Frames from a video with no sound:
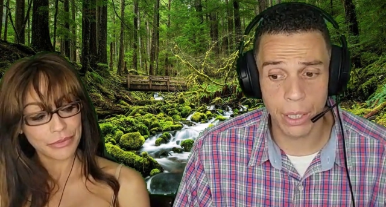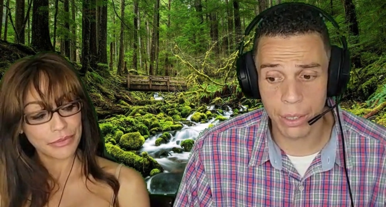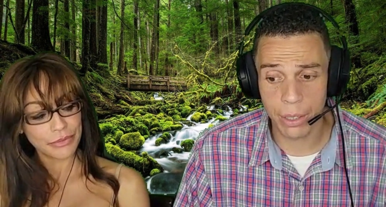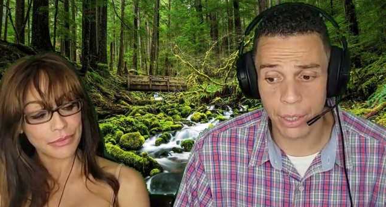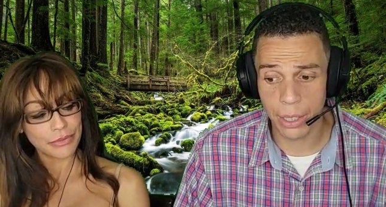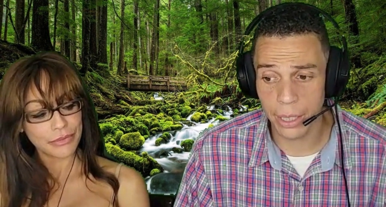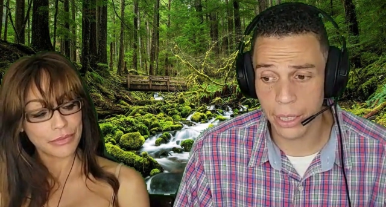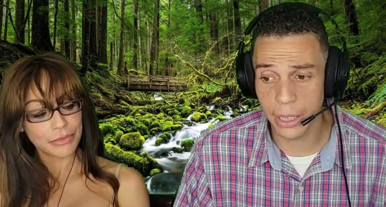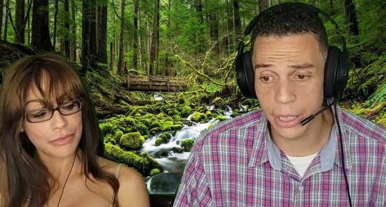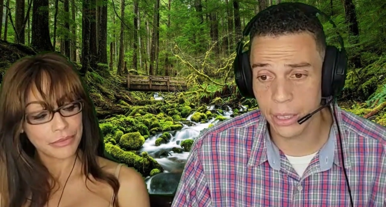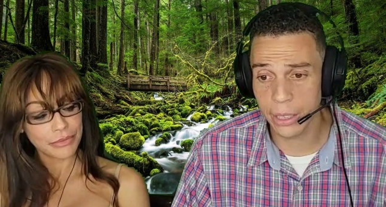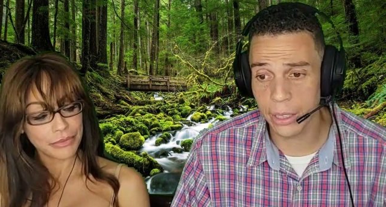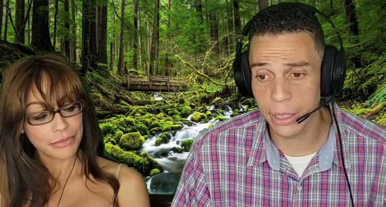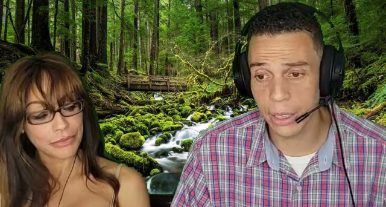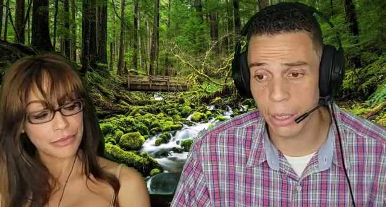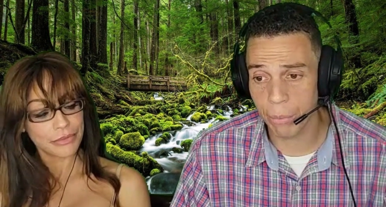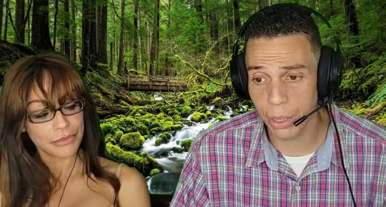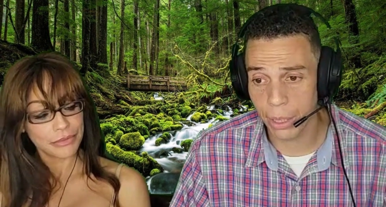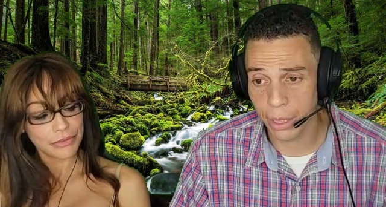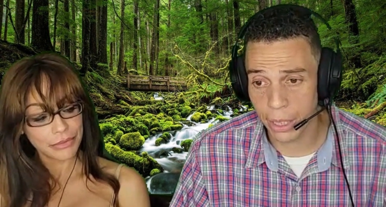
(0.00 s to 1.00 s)
Speaker 1: I think it's
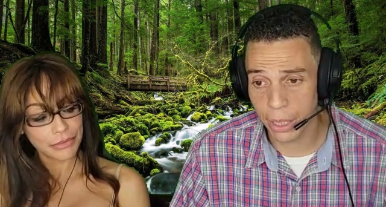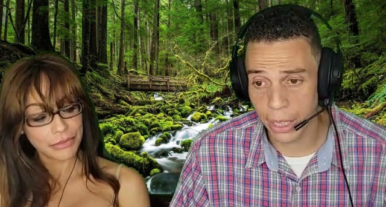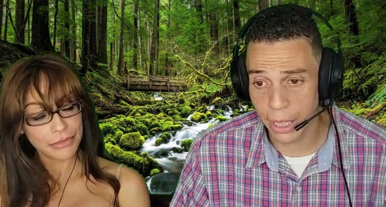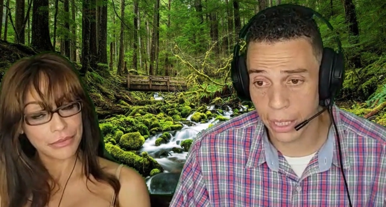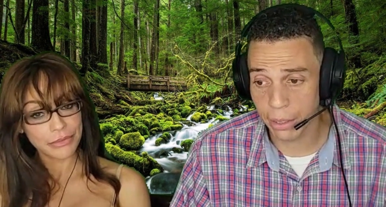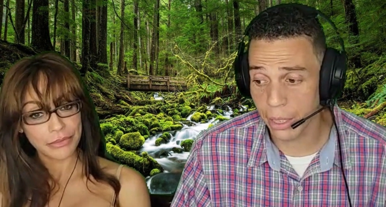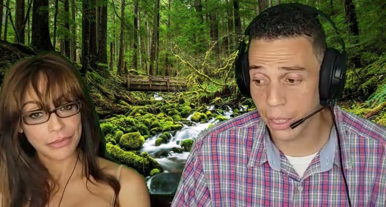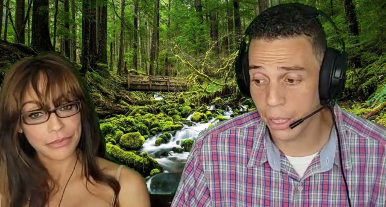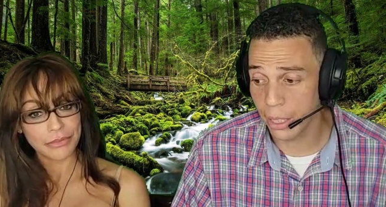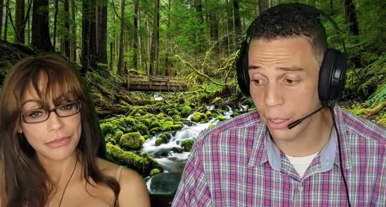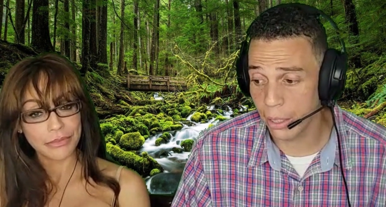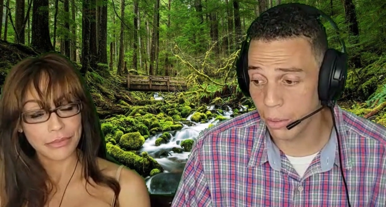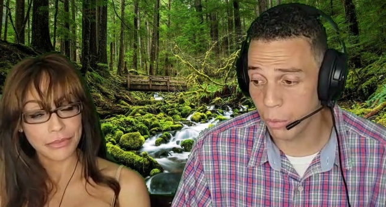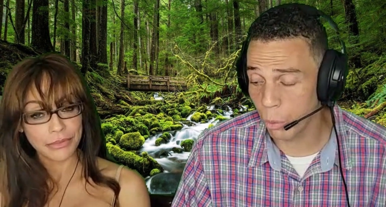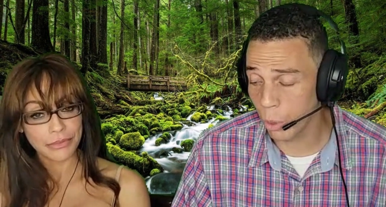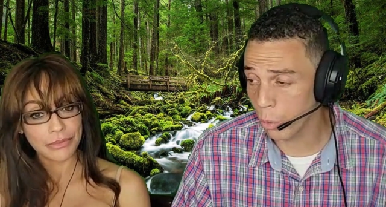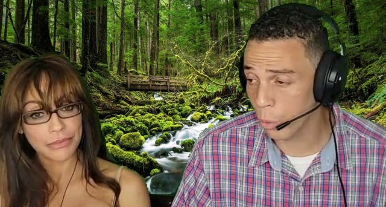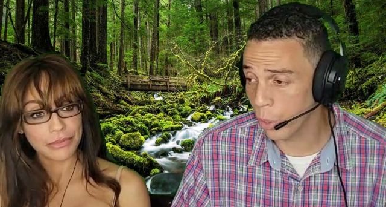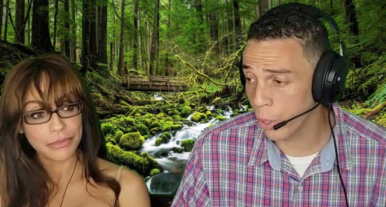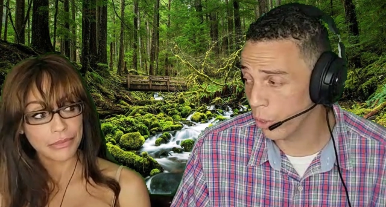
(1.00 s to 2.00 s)
something that can,
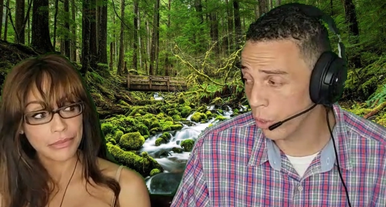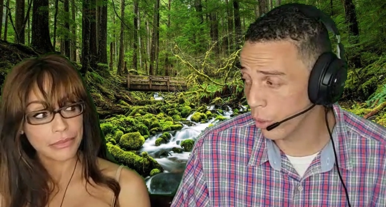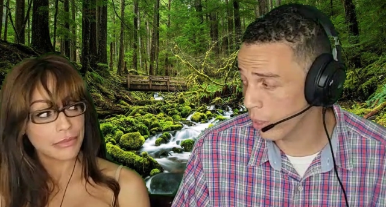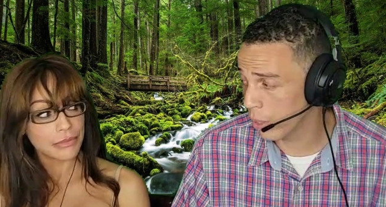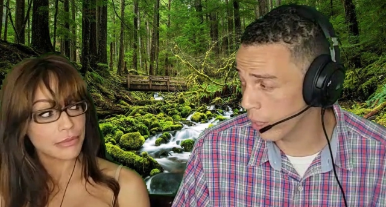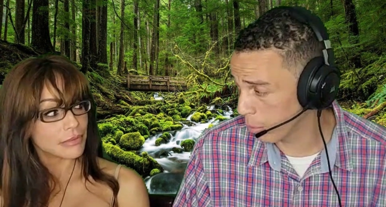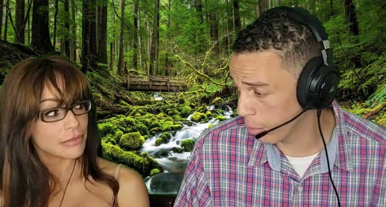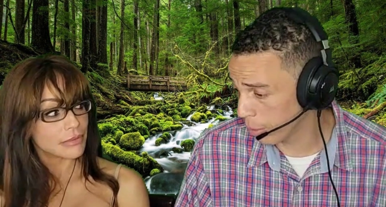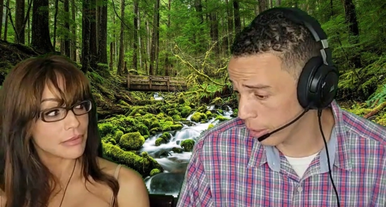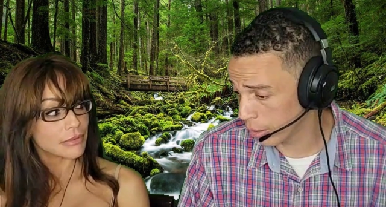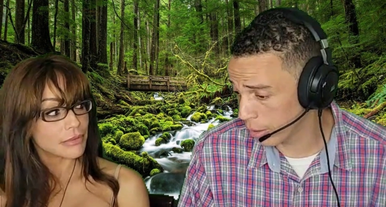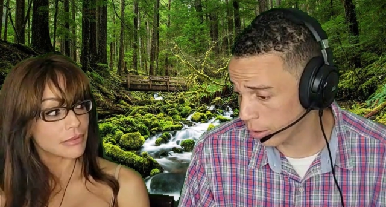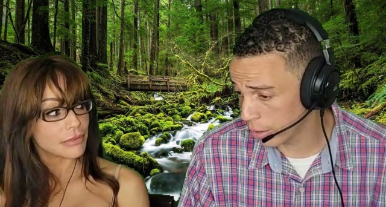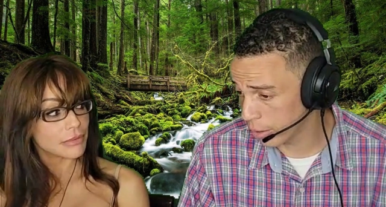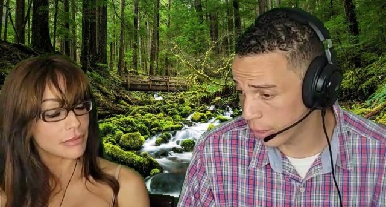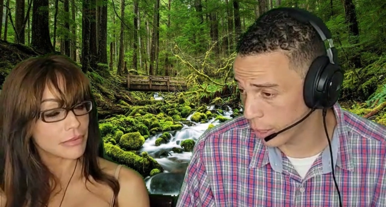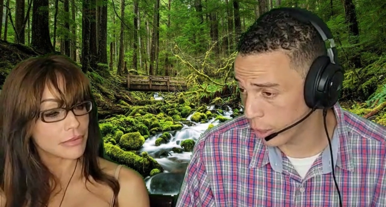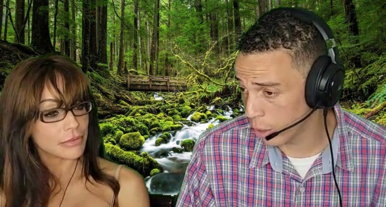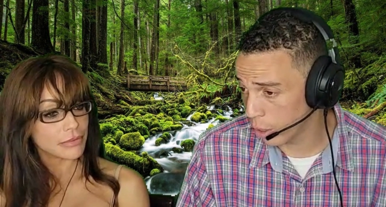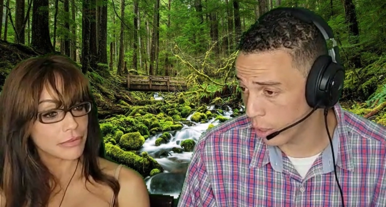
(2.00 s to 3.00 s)
what, what do you think about
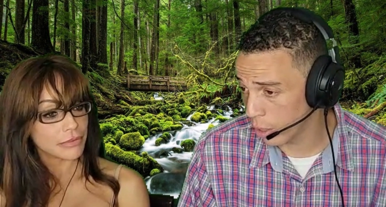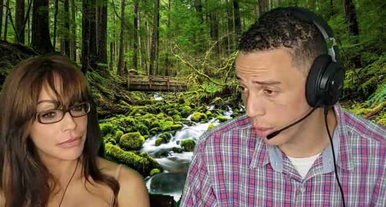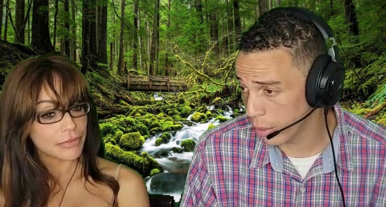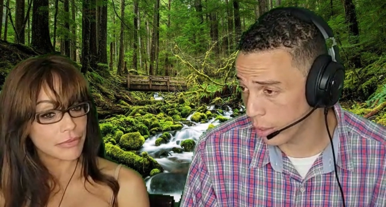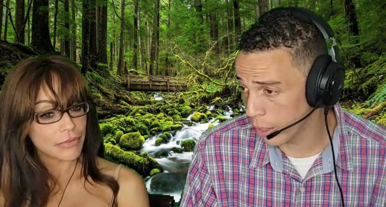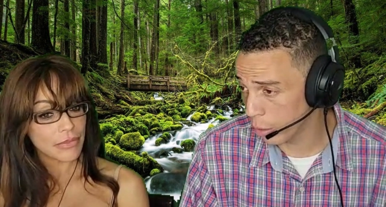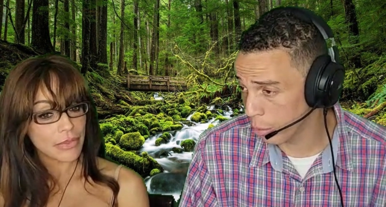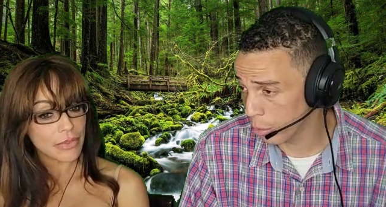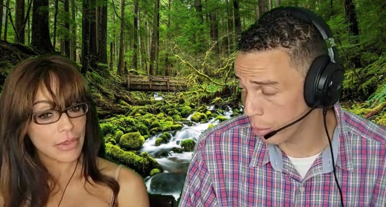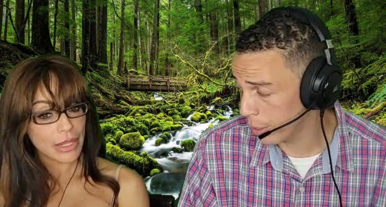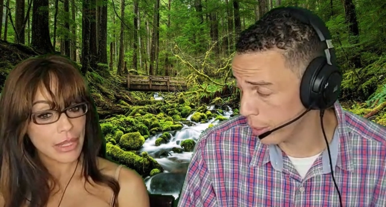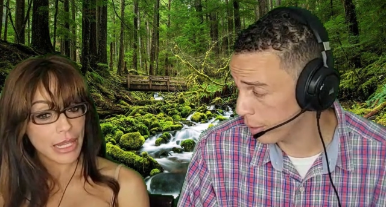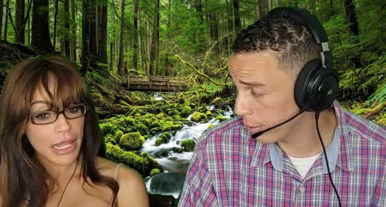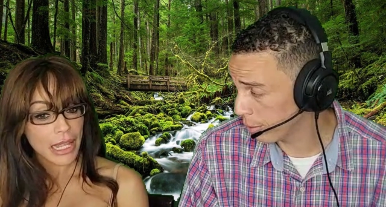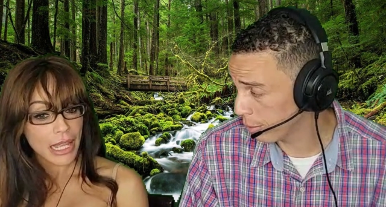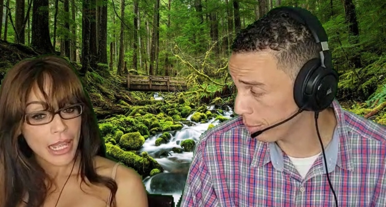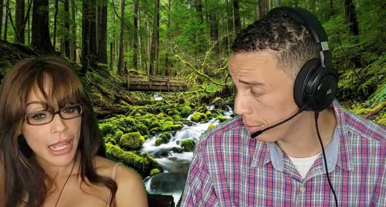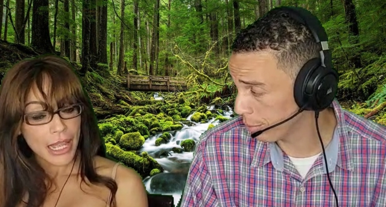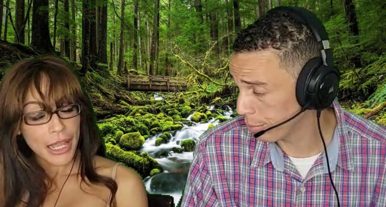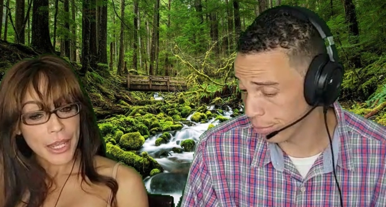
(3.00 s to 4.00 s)
ther- uh, therapy?